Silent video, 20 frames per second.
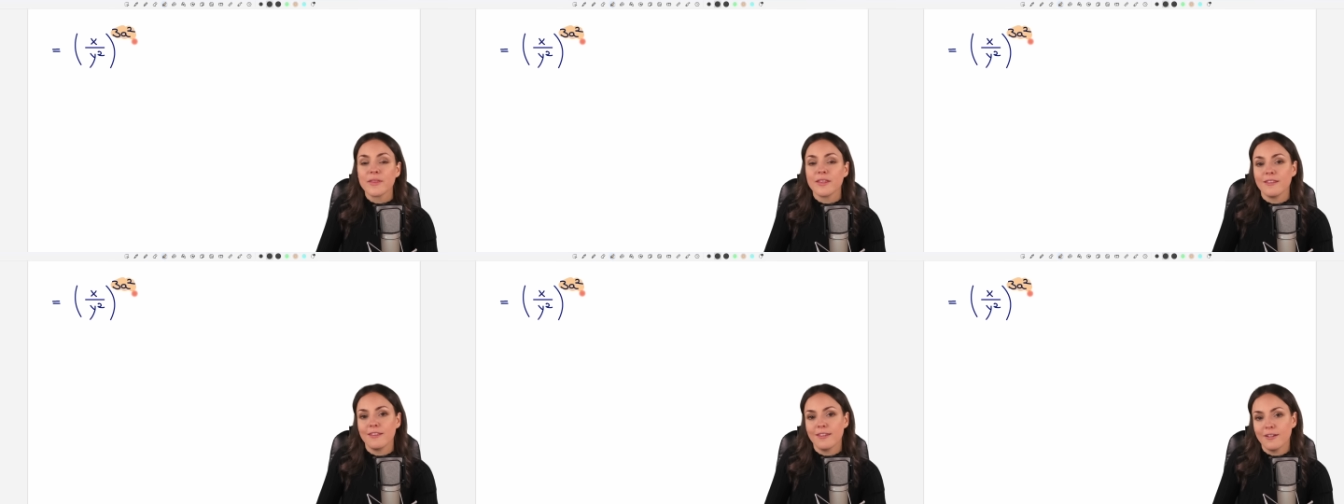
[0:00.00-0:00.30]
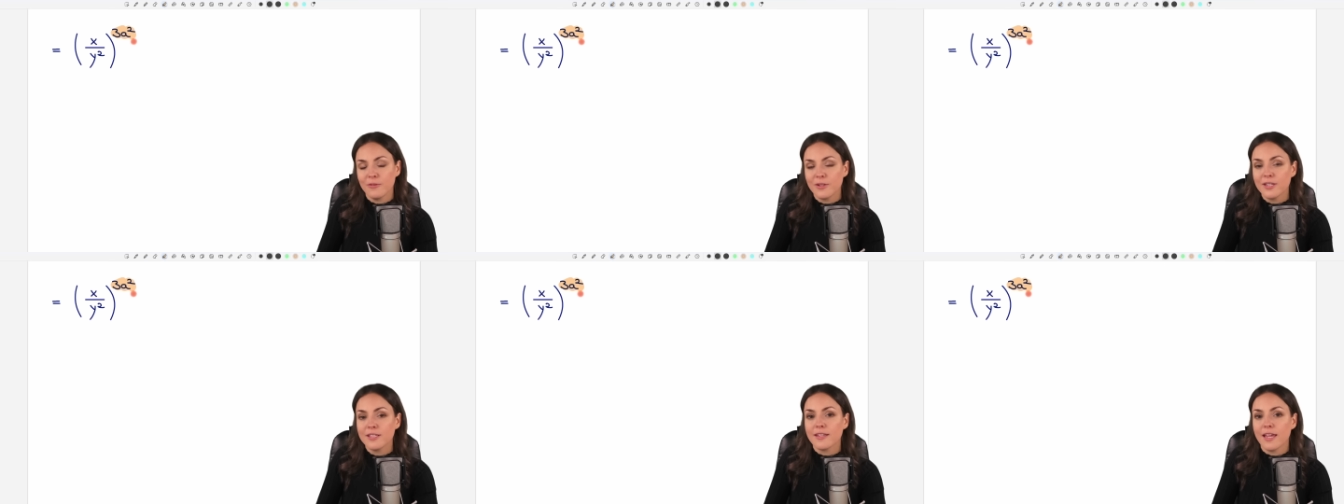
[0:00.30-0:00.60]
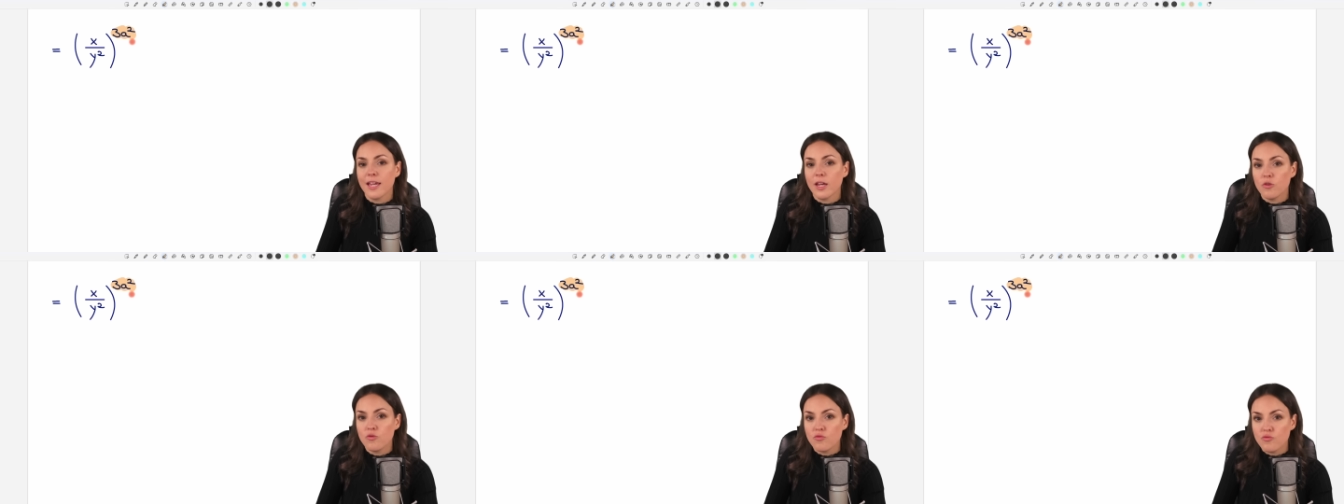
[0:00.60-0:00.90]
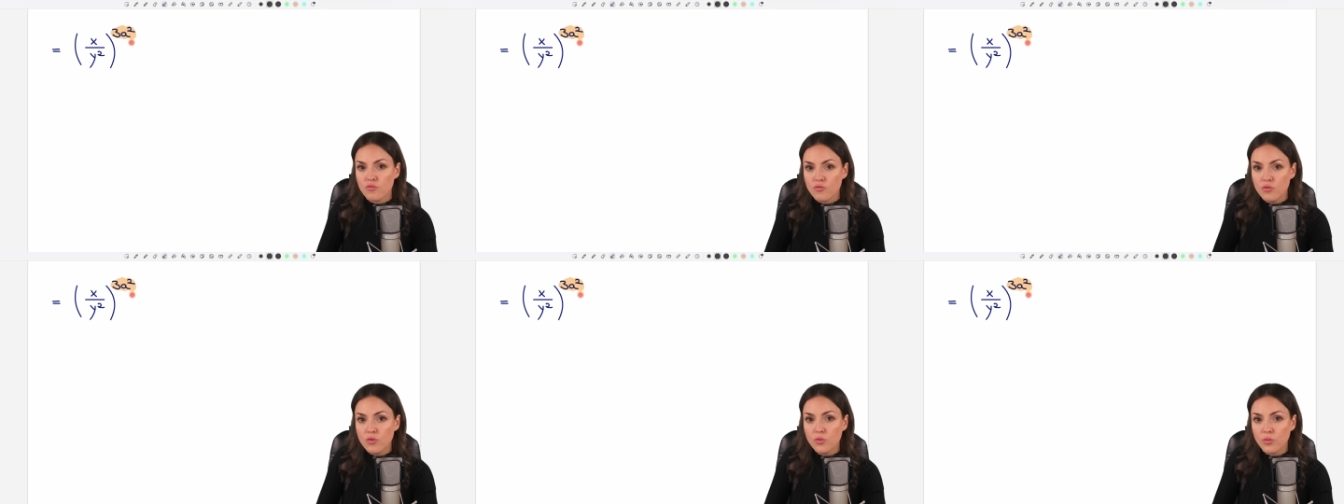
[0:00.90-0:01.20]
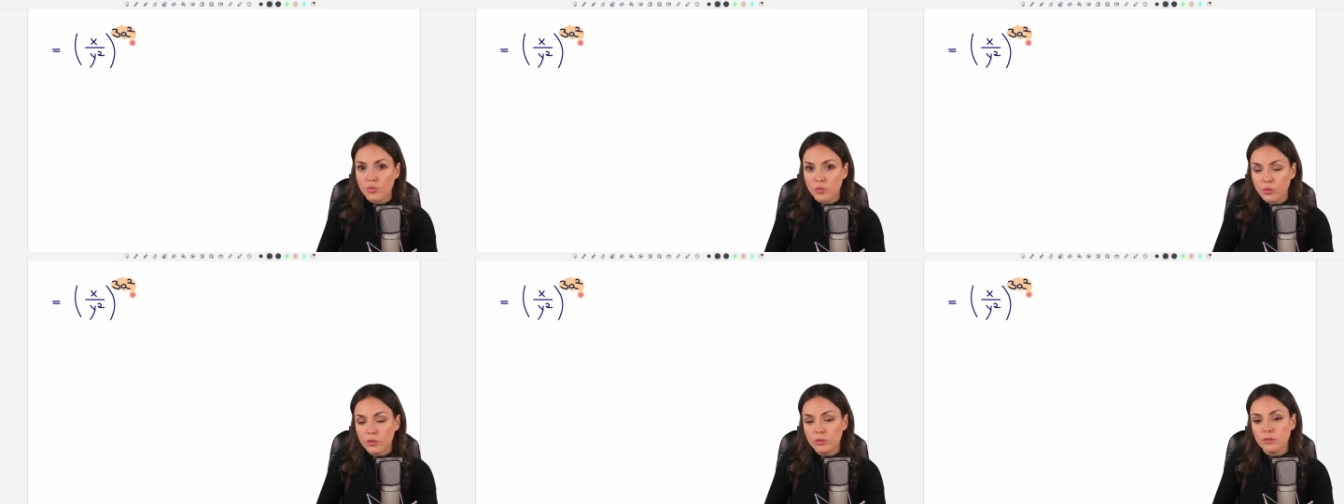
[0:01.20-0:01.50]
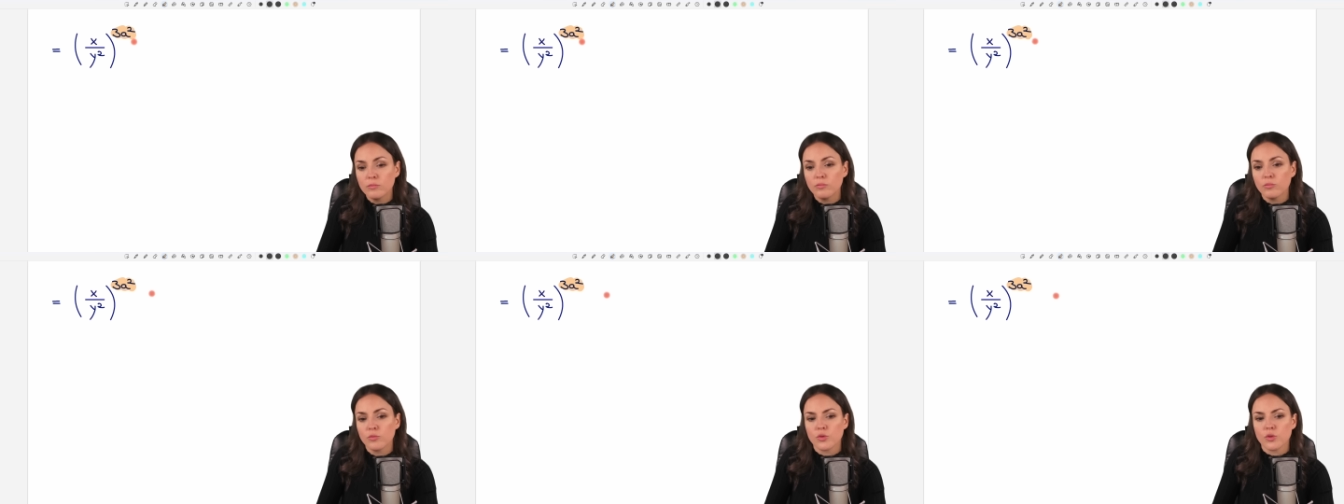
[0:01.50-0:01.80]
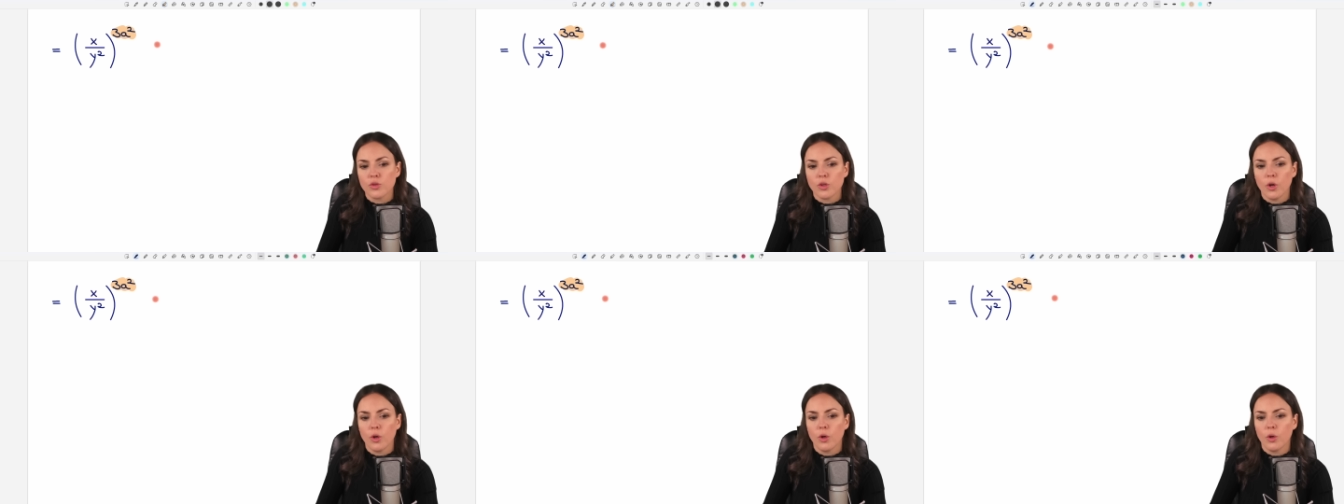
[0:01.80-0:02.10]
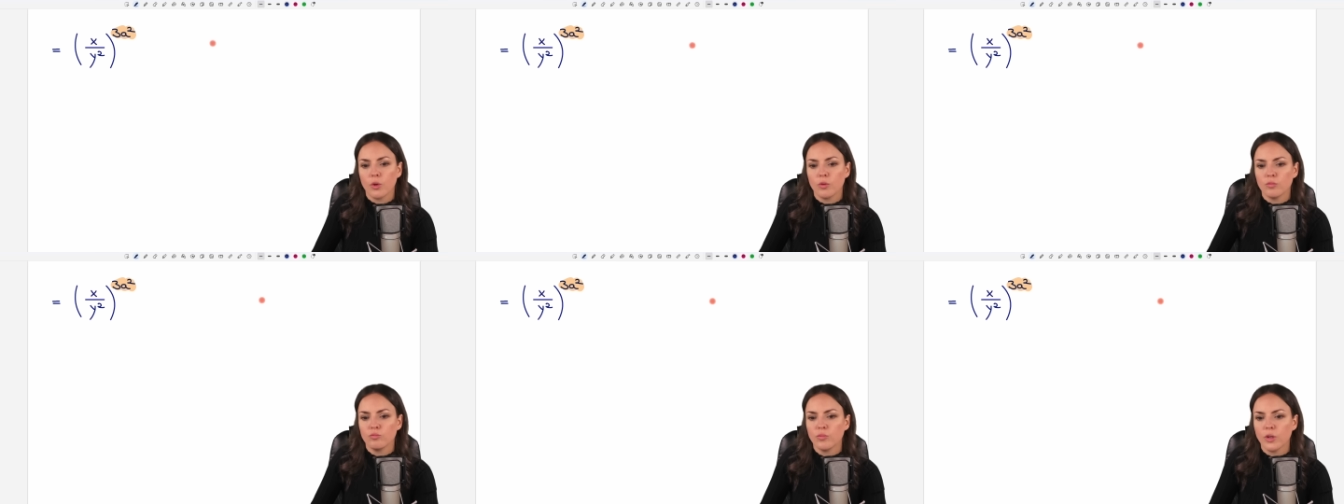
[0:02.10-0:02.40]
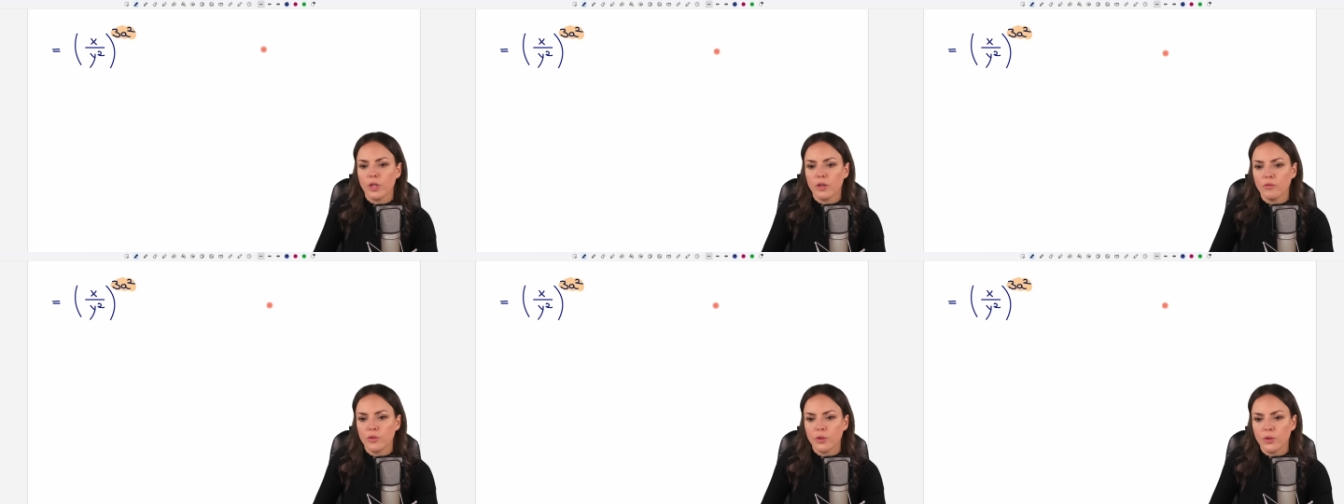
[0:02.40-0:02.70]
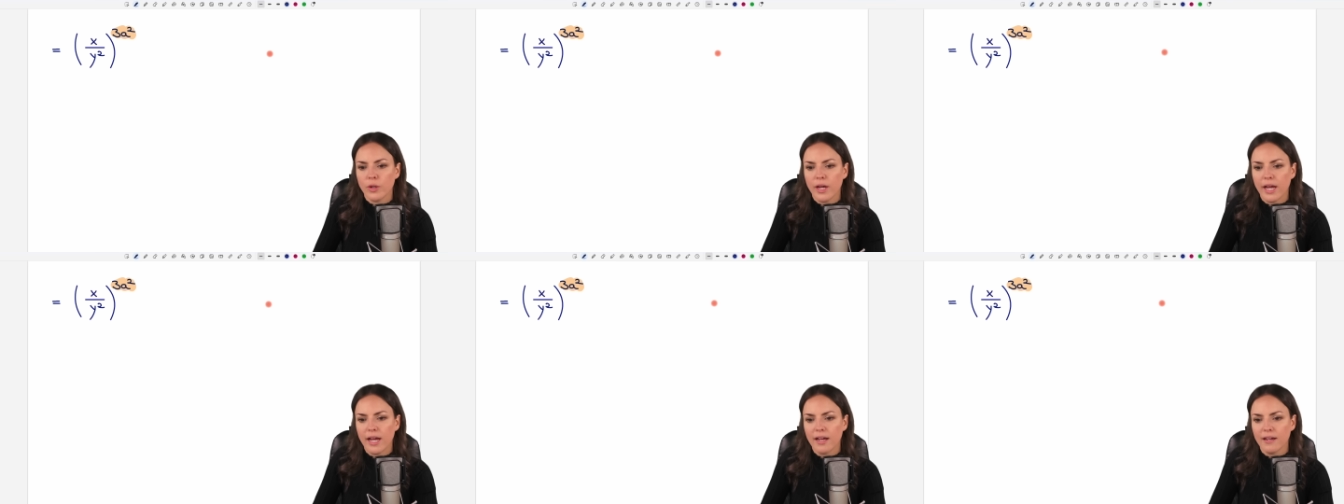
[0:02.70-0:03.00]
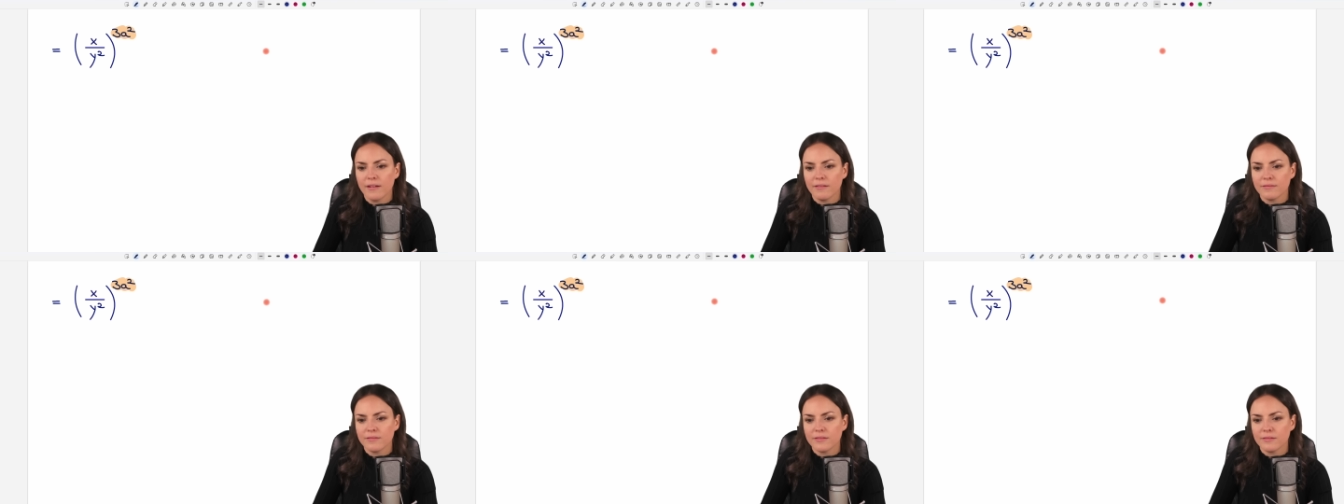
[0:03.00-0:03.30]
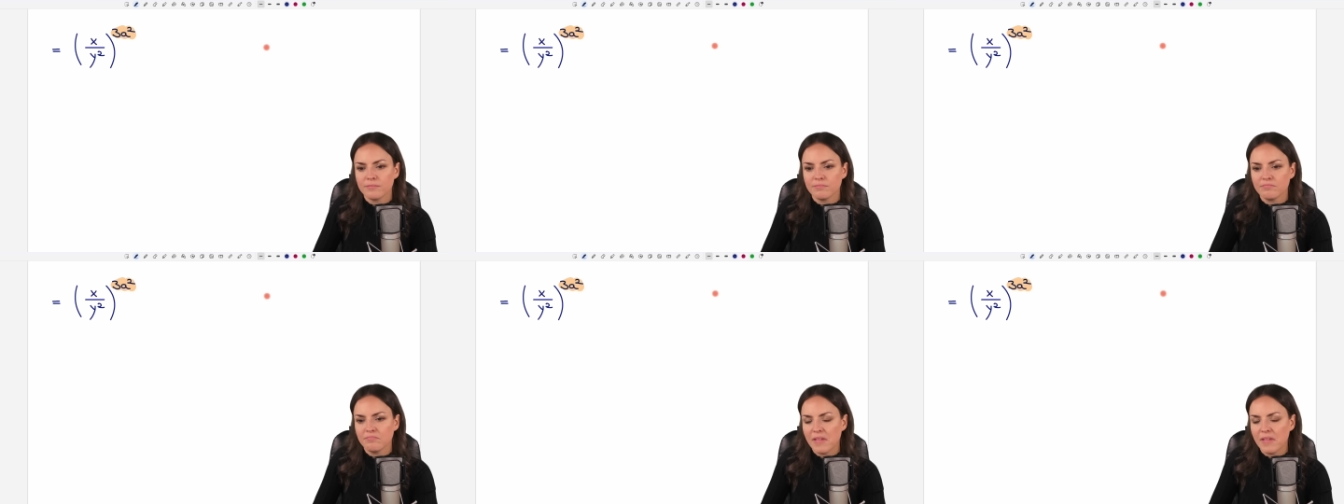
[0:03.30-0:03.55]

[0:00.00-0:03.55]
There is a rule, so if you have